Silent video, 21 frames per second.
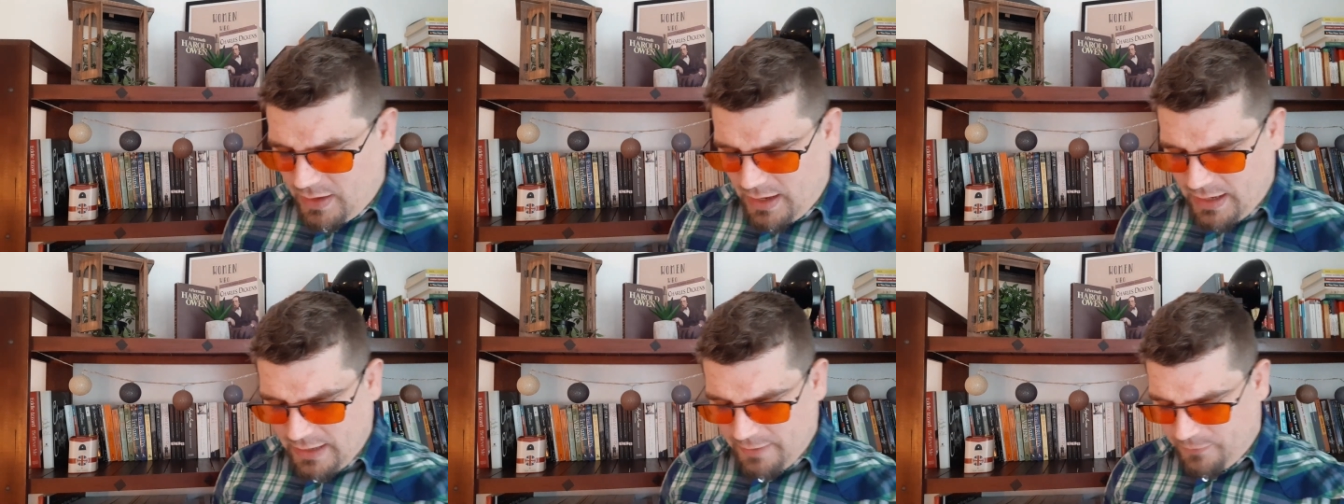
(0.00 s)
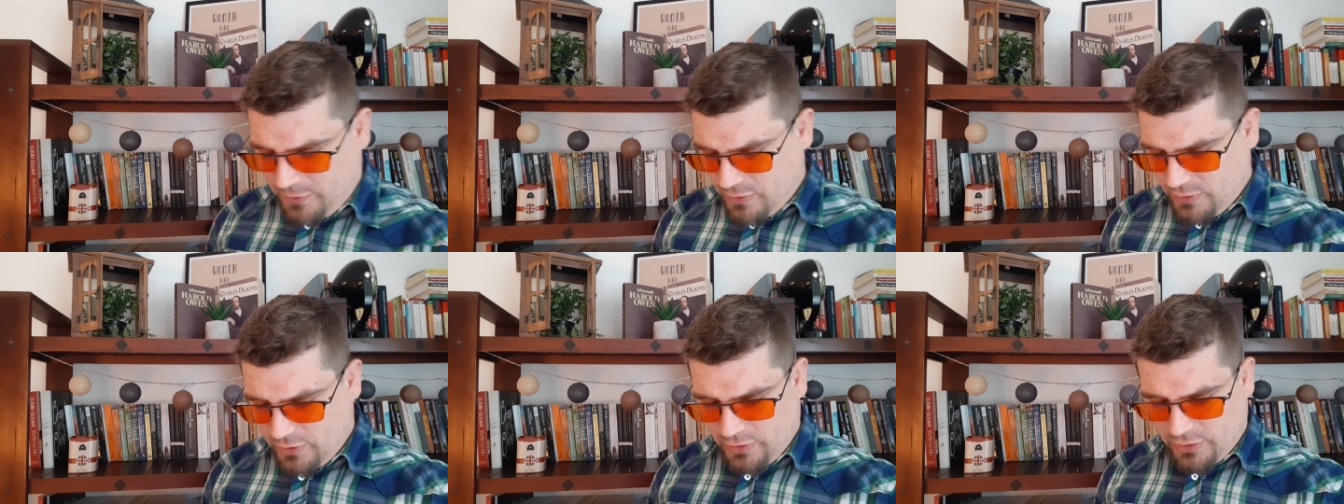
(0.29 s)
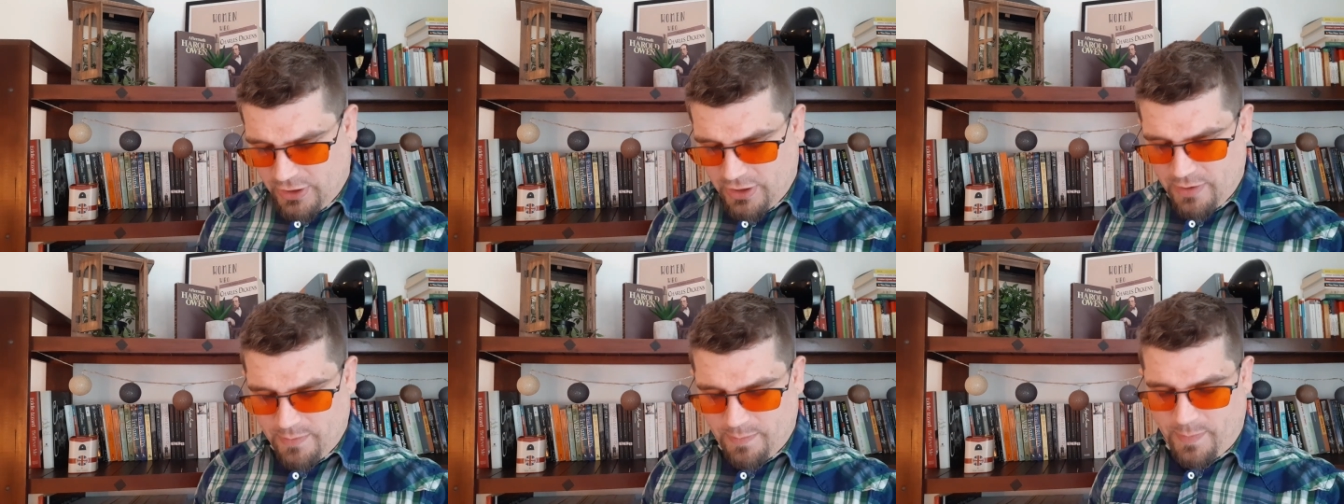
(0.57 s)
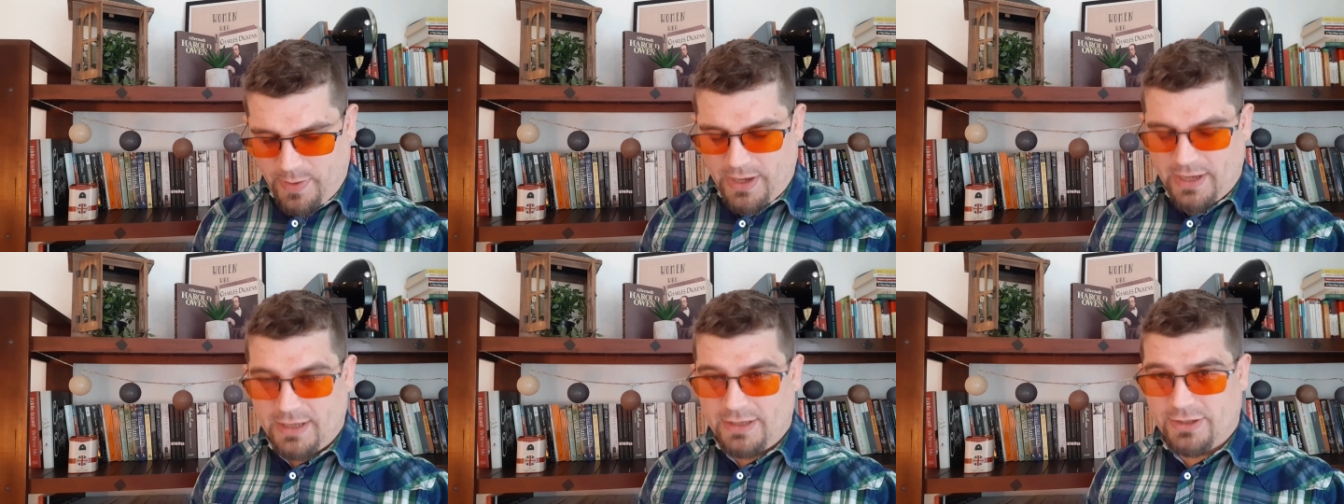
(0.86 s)
if you look at
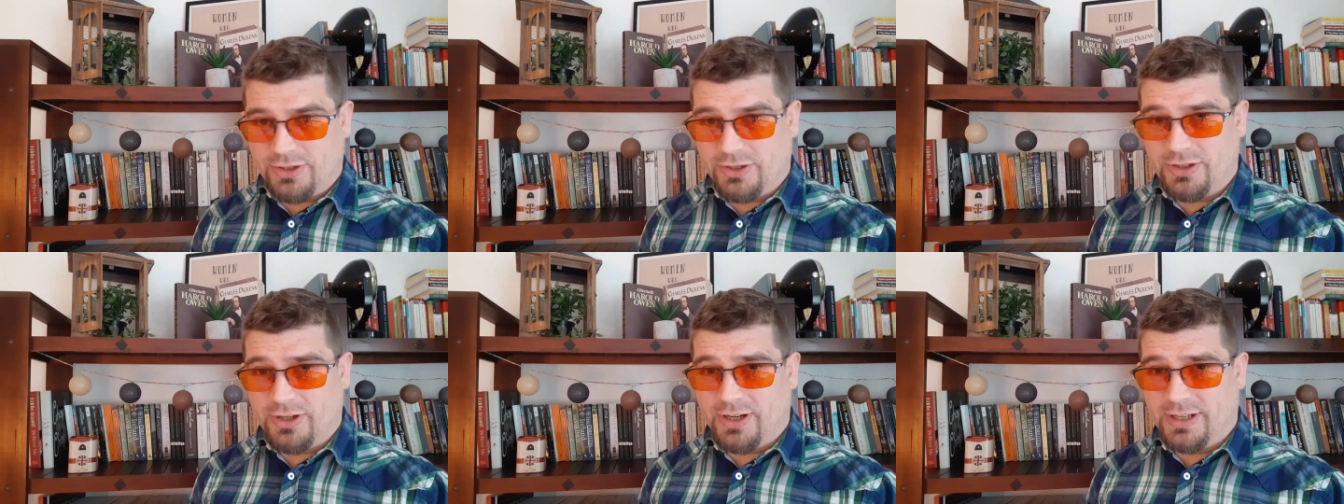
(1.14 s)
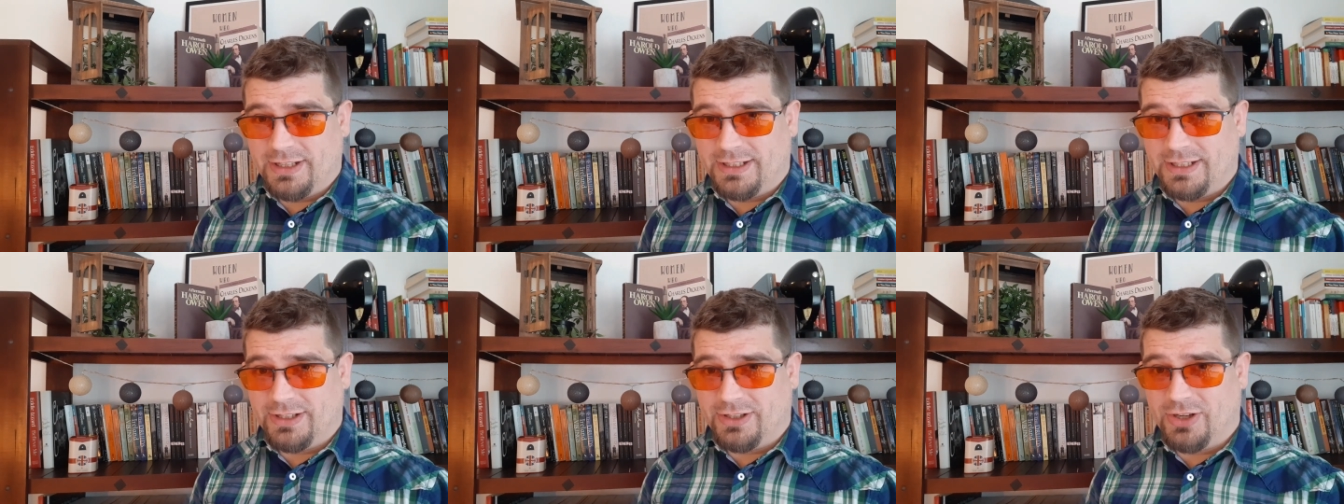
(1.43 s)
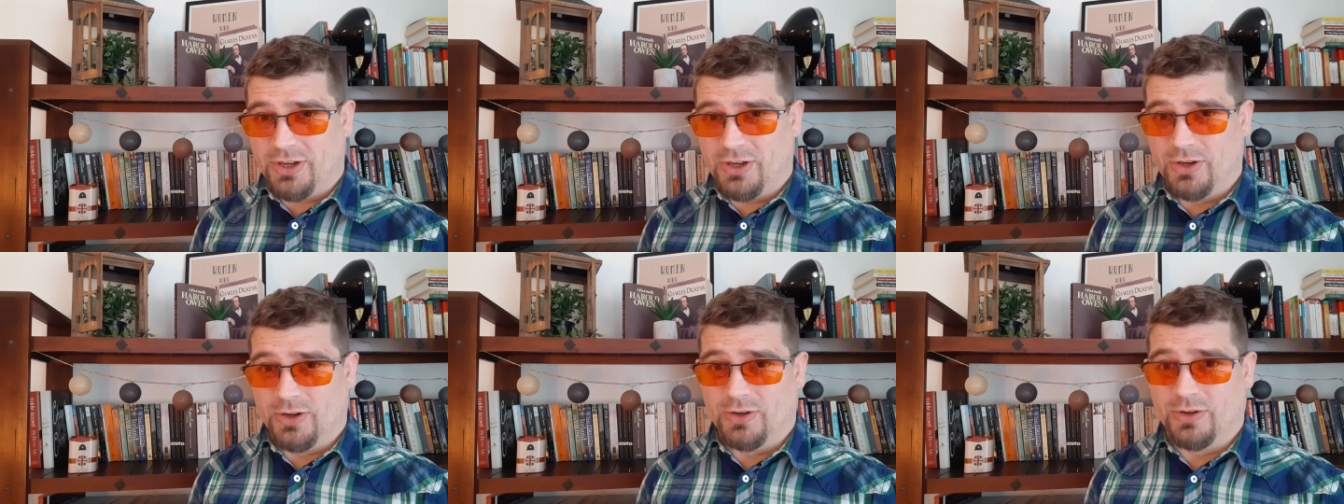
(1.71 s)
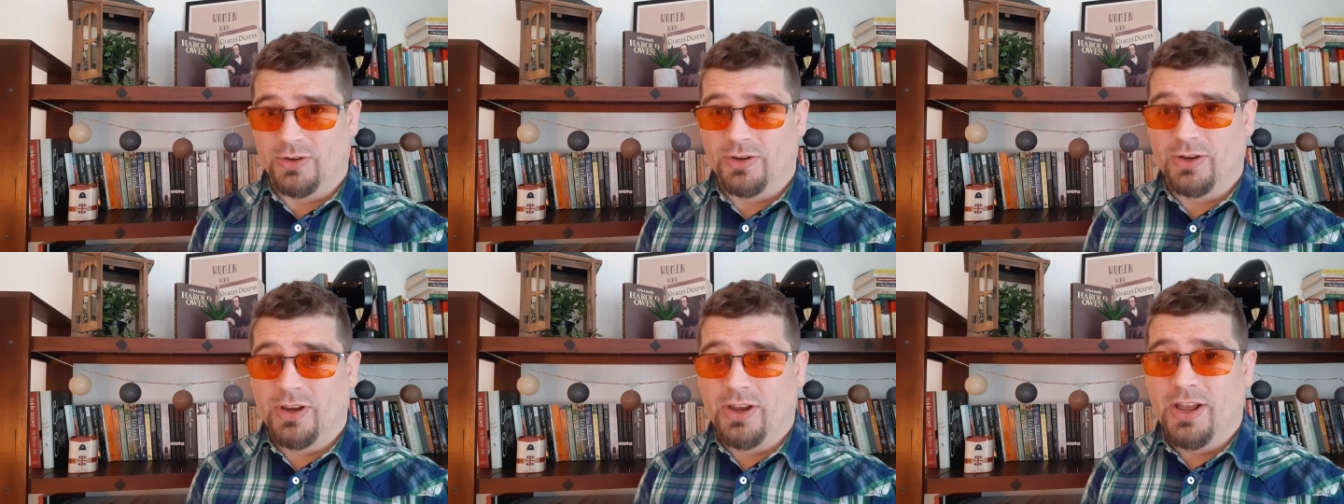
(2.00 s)
page 92,
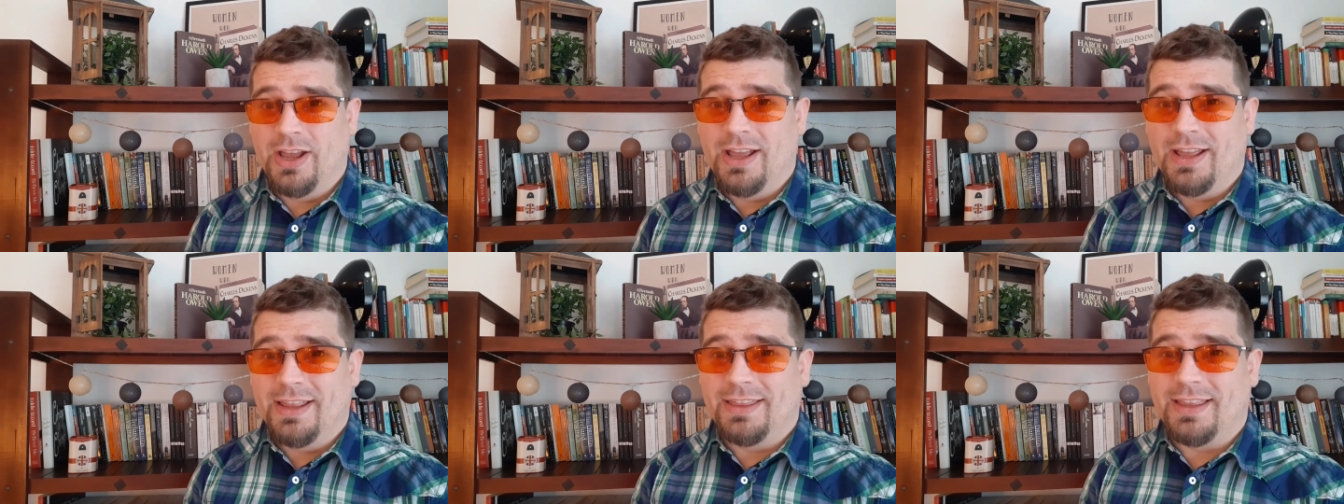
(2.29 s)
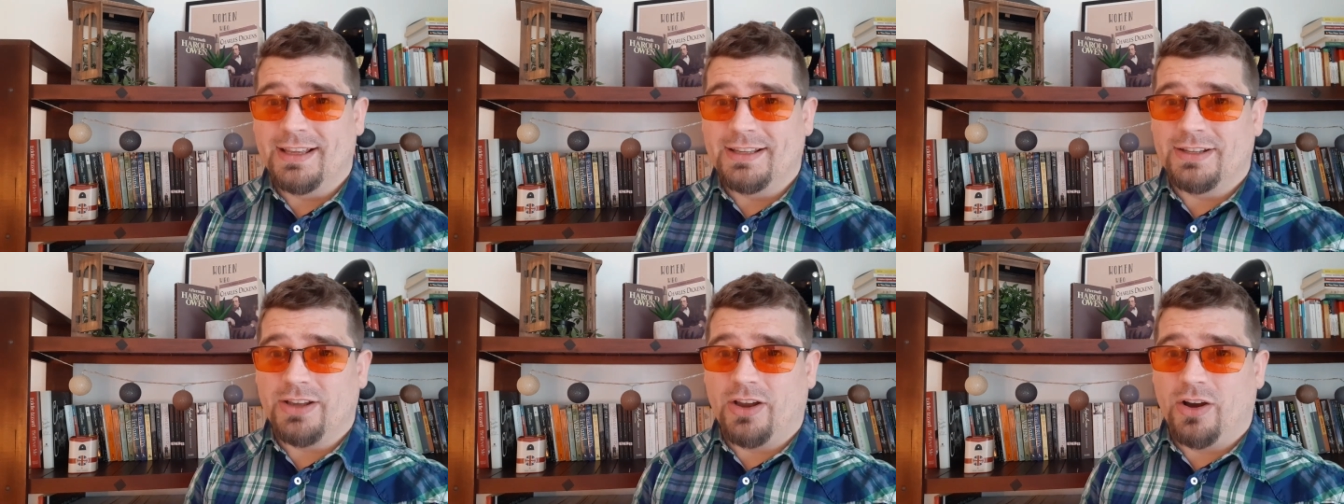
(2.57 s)
there's a